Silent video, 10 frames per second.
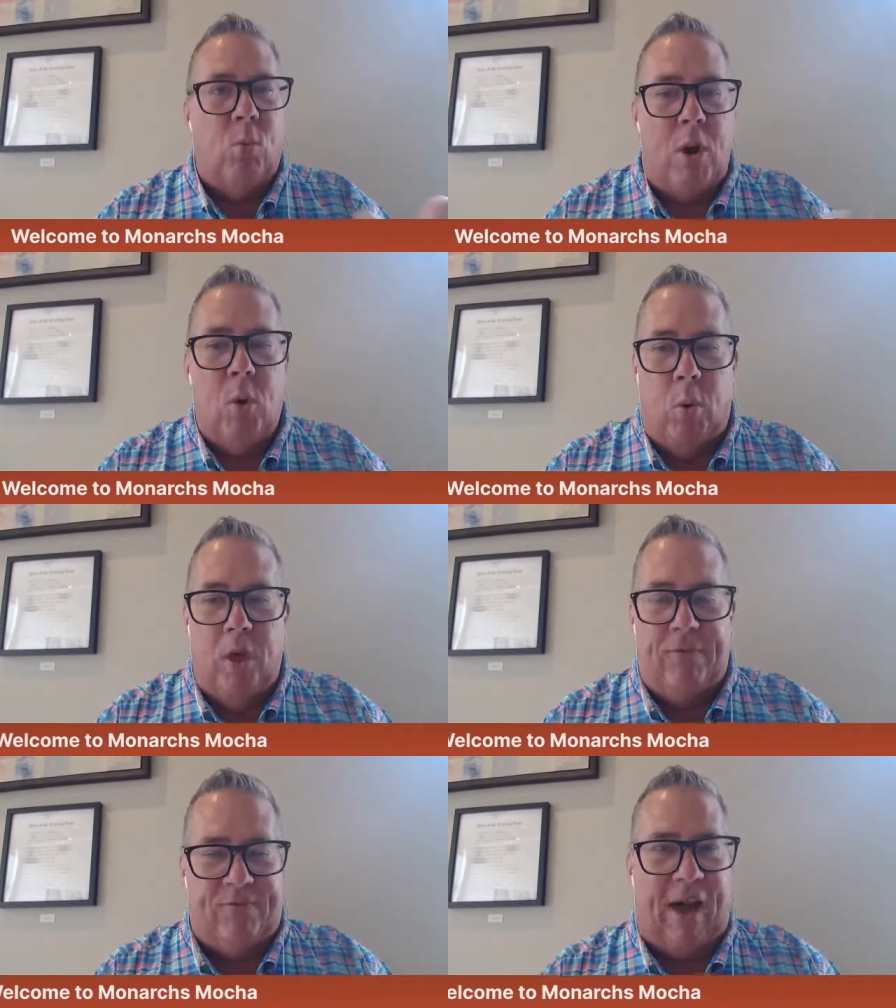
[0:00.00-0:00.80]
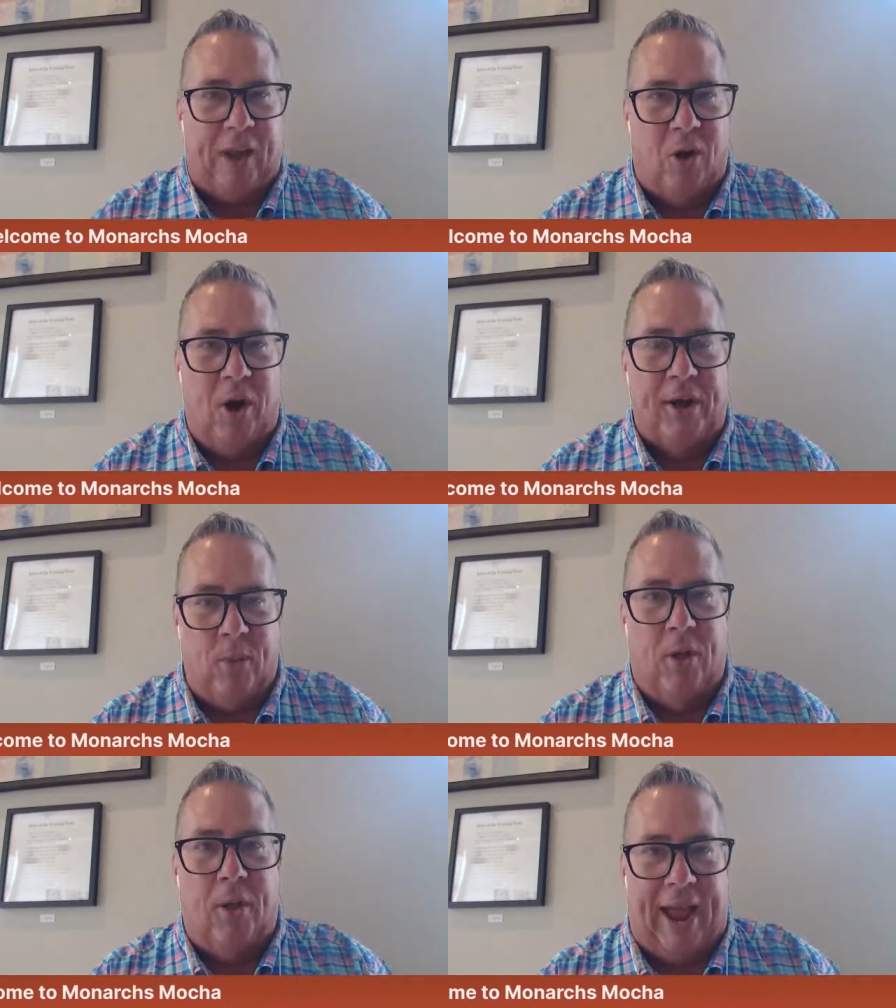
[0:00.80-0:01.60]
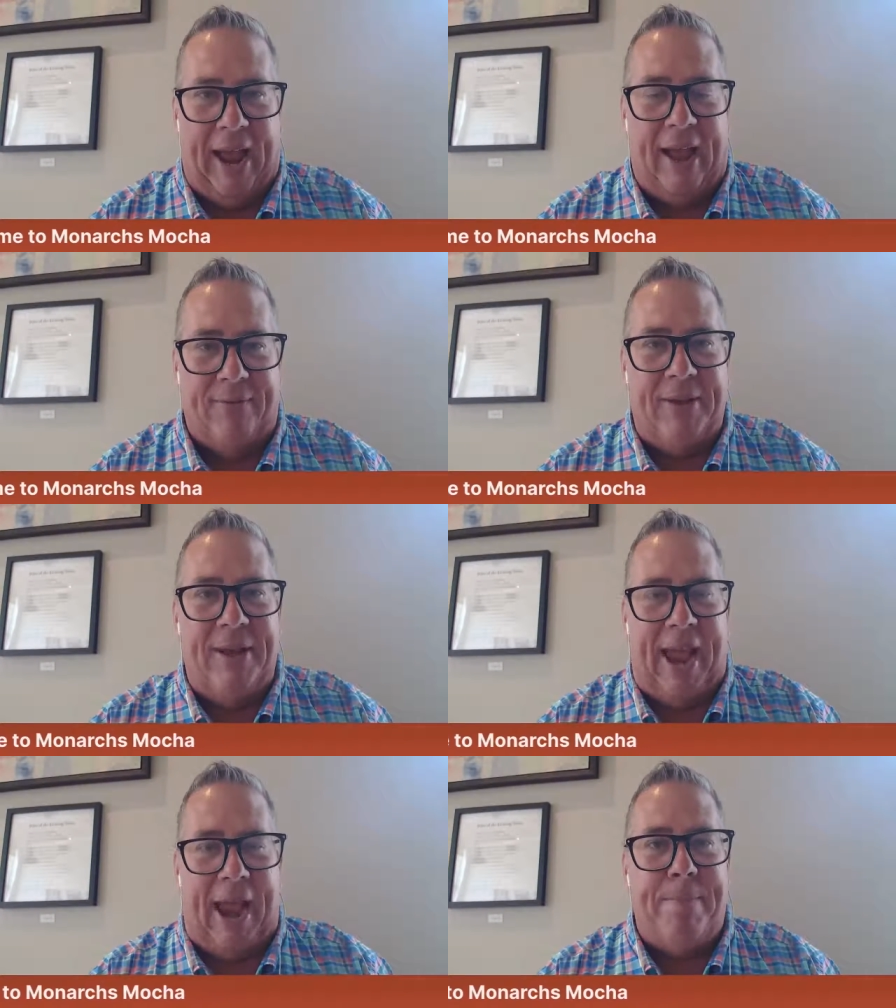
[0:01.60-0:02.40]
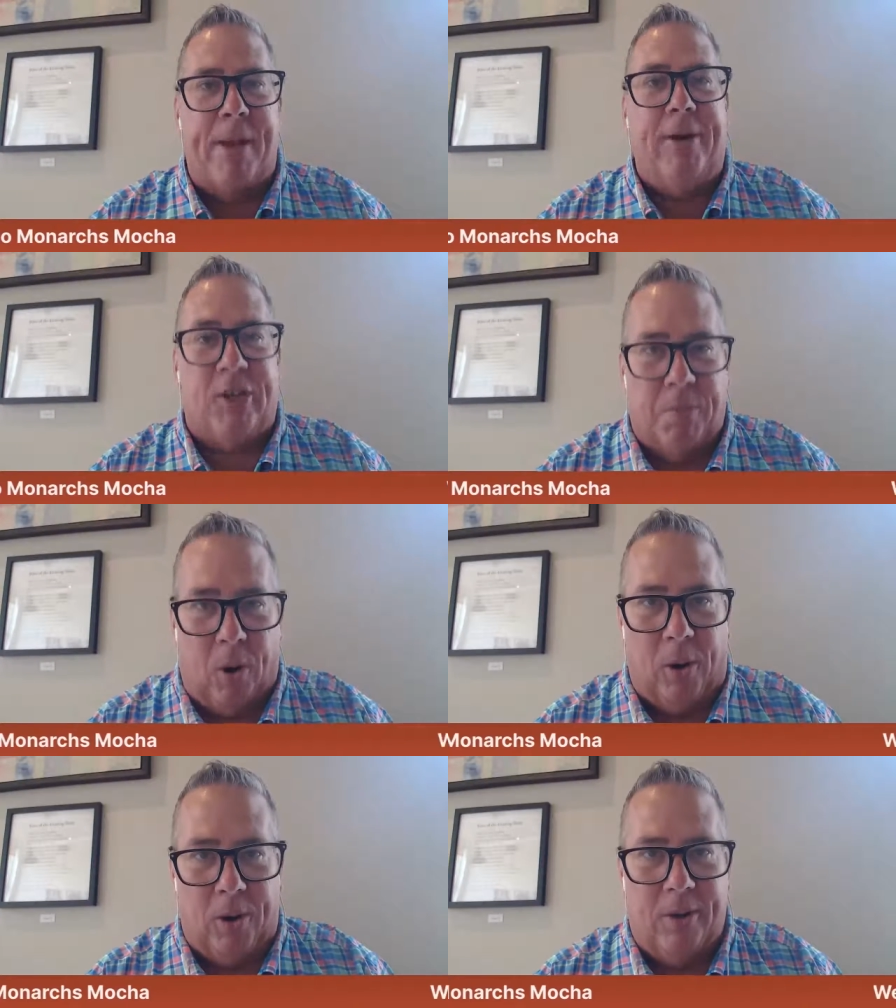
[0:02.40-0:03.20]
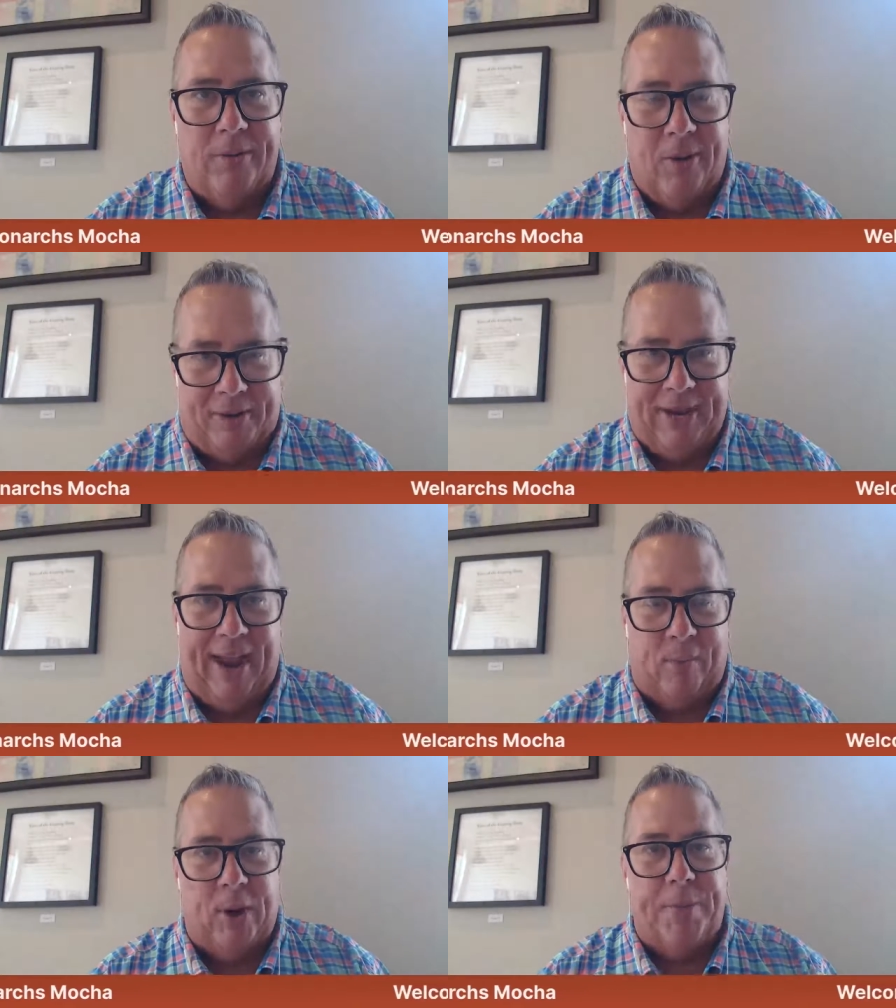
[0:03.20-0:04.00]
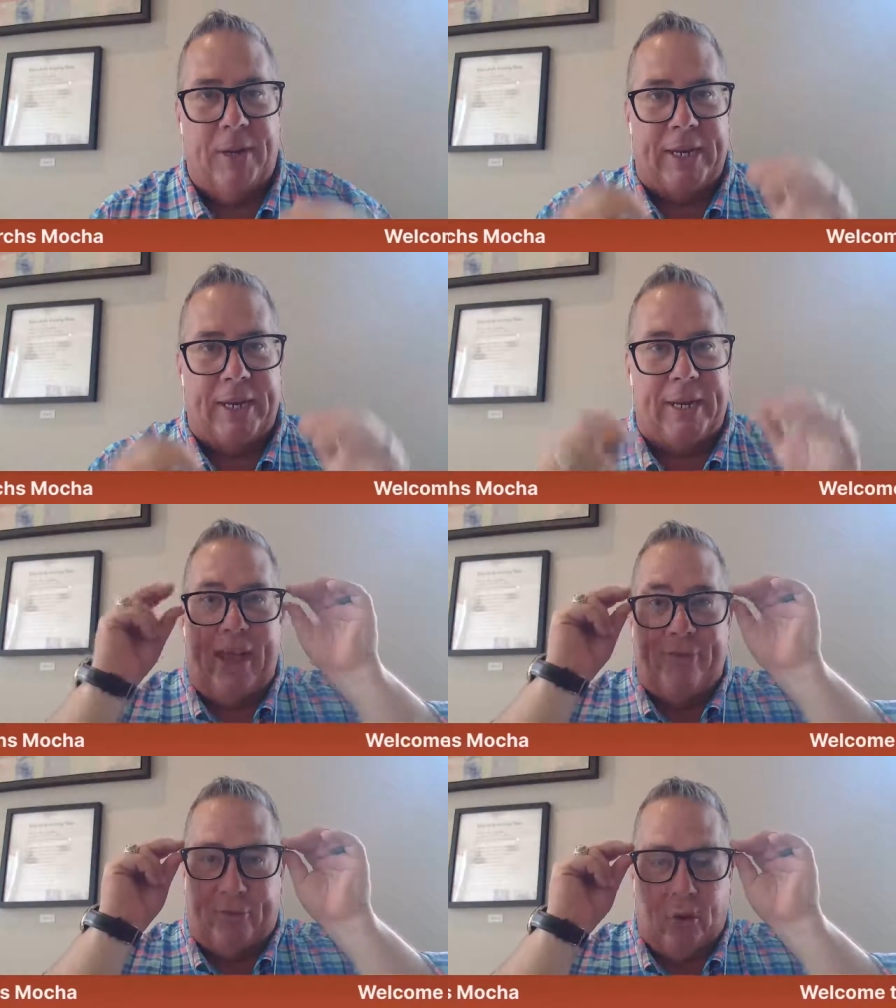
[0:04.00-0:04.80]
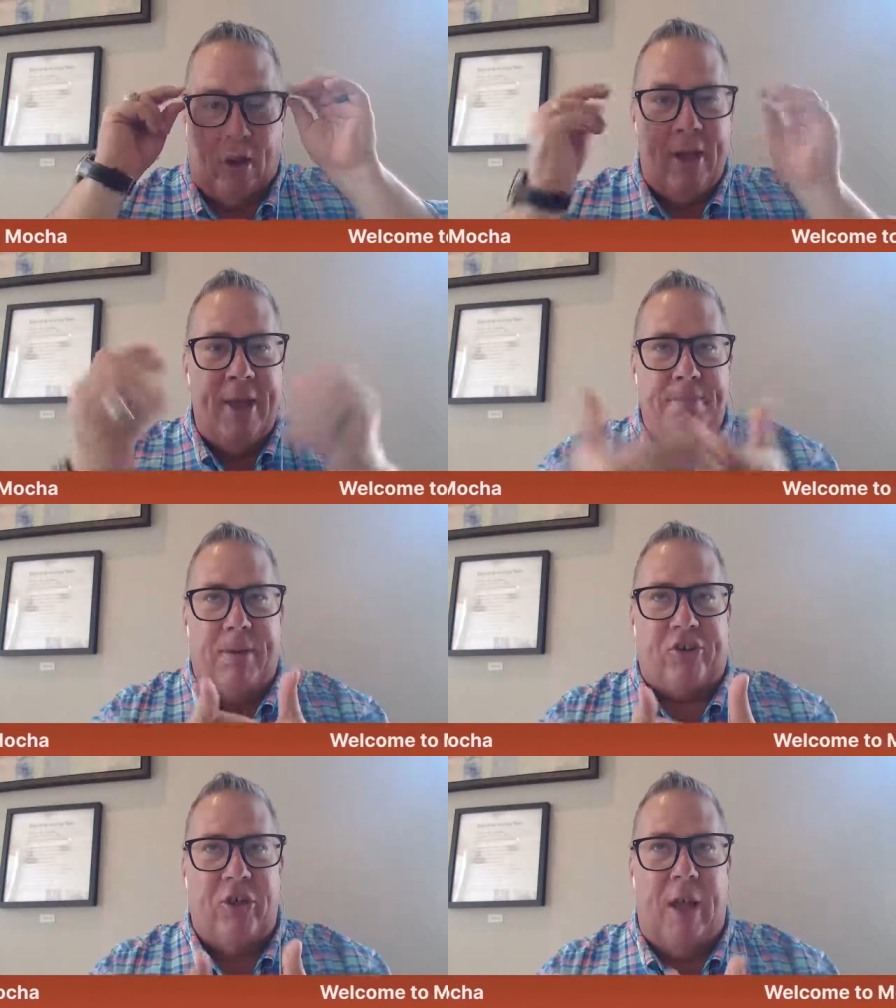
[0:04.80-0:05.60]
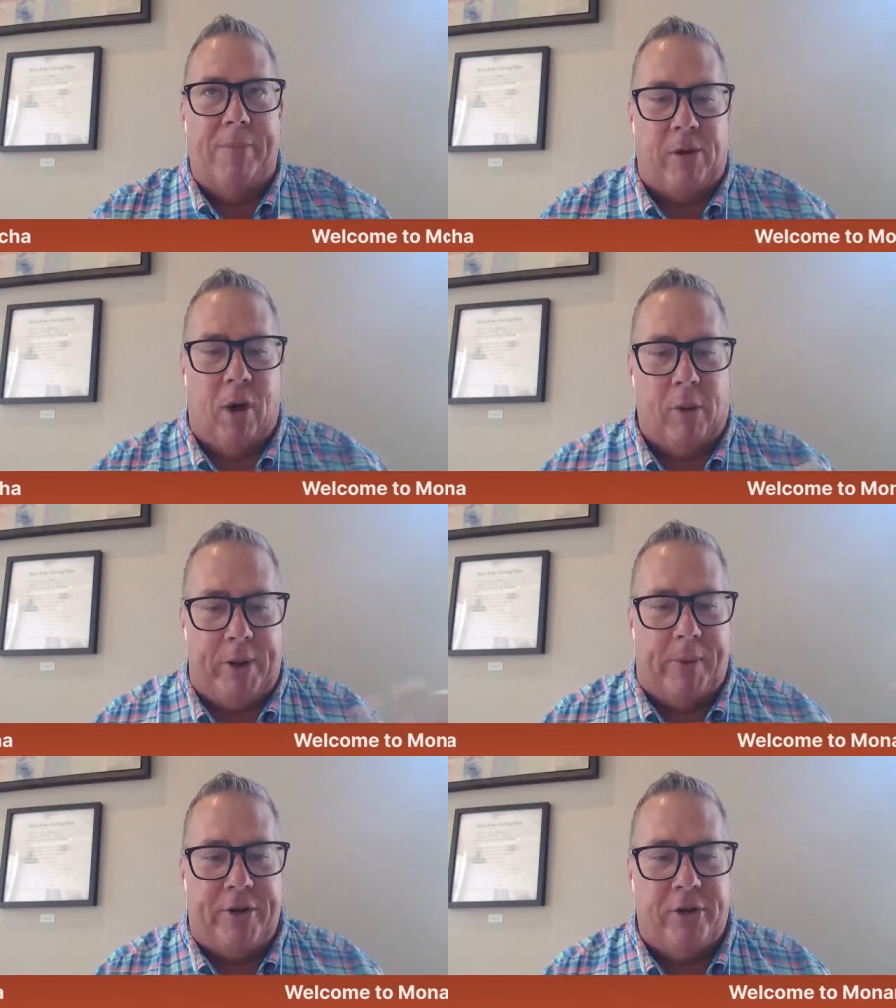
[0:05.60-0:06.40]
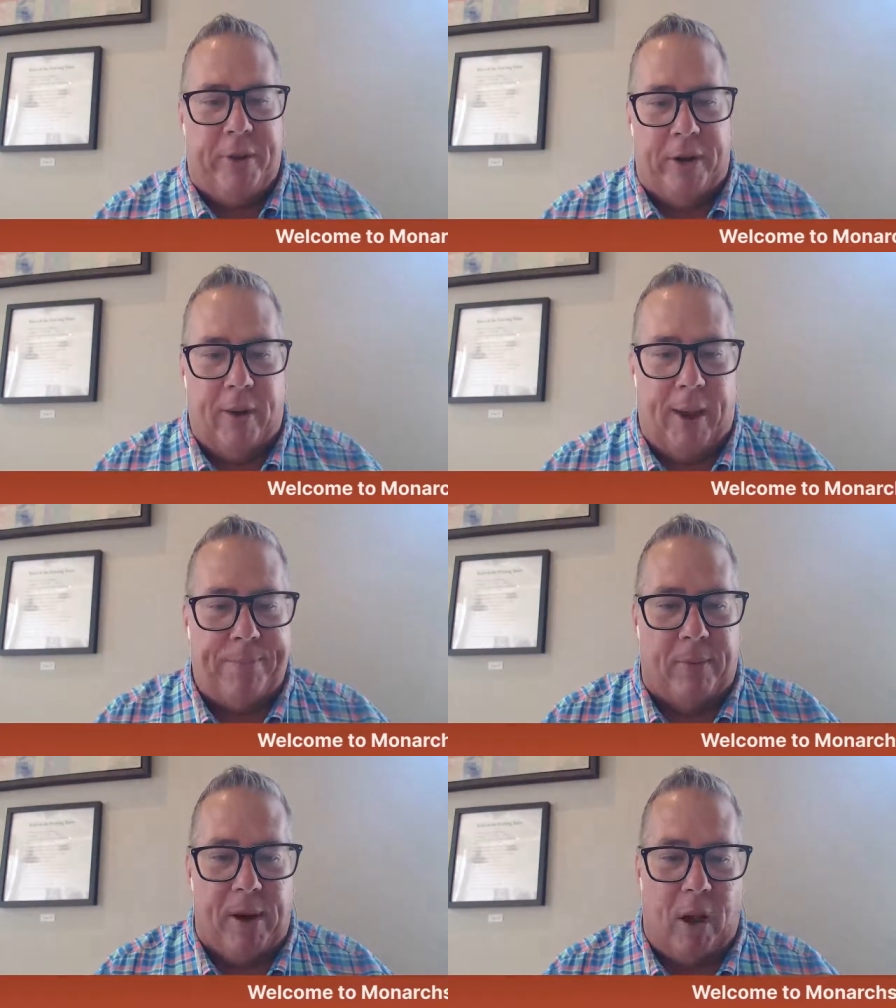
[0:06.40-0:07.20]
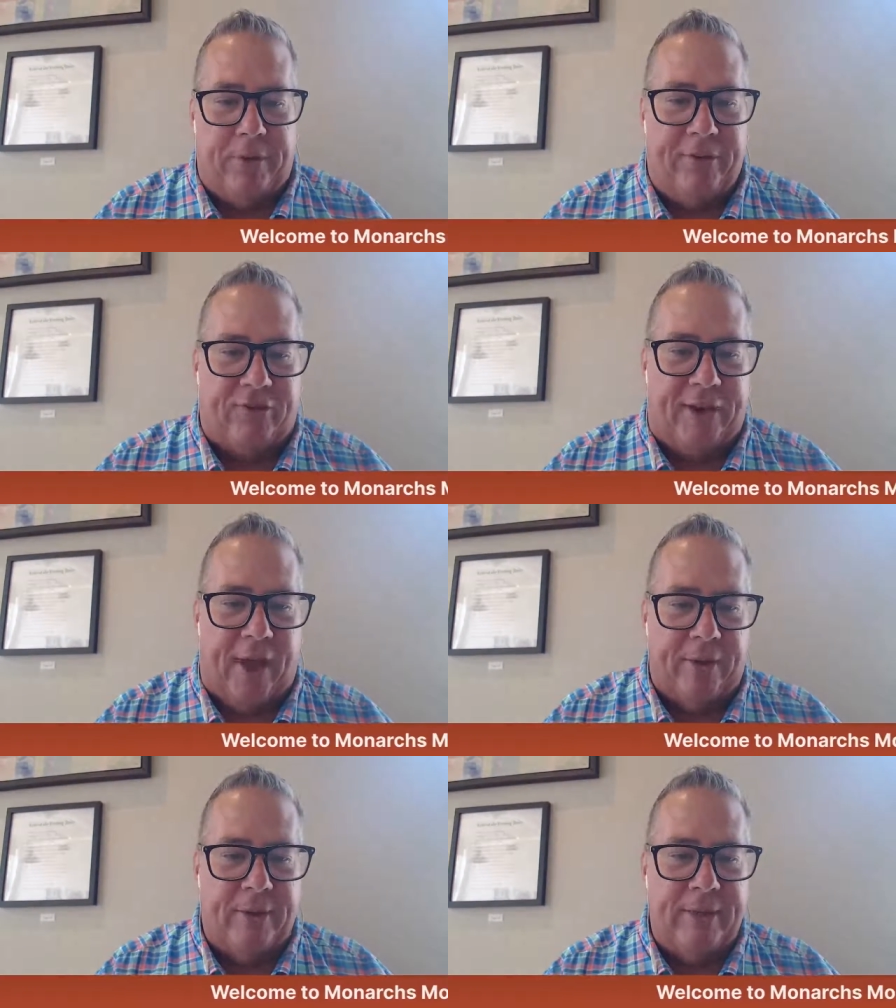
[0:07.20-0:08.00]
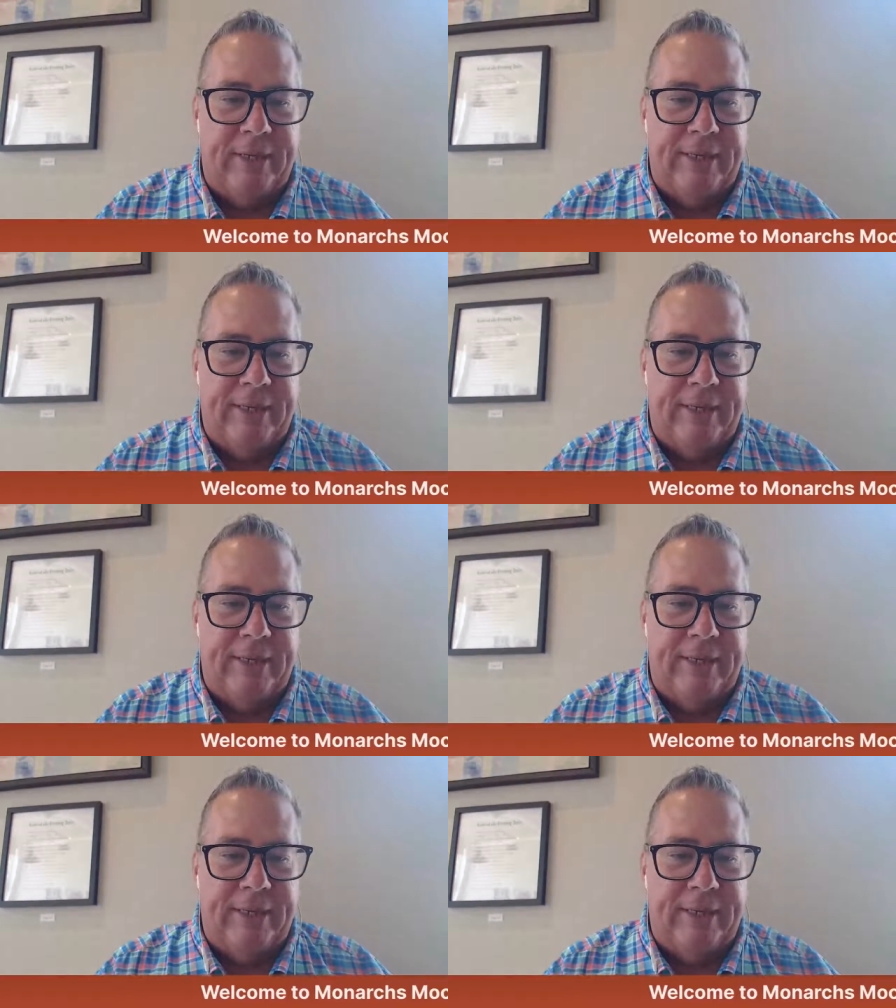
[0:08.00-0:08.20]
we will fight on and we'll have a better tomorrow. Okay, I really believe that. So much love to you all. We know what we do here, though. We all do this together.